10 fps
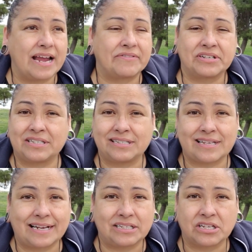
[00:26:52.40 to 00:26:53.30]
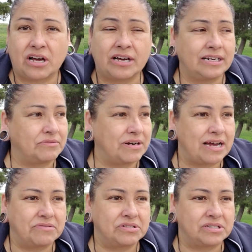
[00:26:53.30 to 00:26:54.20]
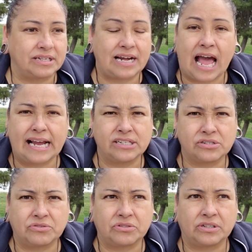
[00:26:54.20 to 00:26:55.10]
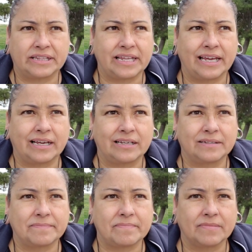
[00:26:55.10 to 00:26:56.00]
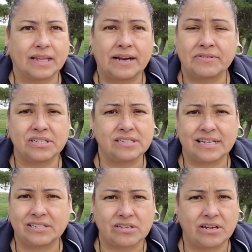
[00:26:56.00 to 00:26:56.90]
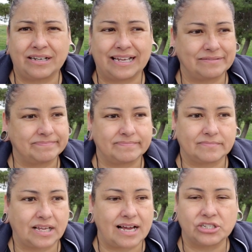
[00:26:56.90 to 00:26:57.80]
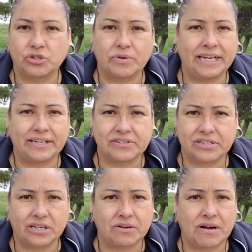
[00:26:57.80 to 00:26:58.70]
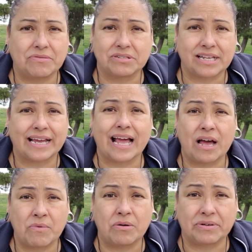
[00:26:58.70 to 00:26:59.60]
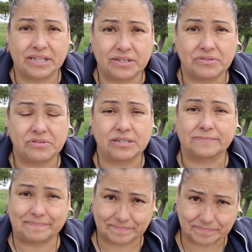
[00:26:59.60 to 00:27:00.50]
Ever since I saw it when I was in high school, I think. Ever since I saw it, like, gosh, 20 years ago, I was like, I want one of those.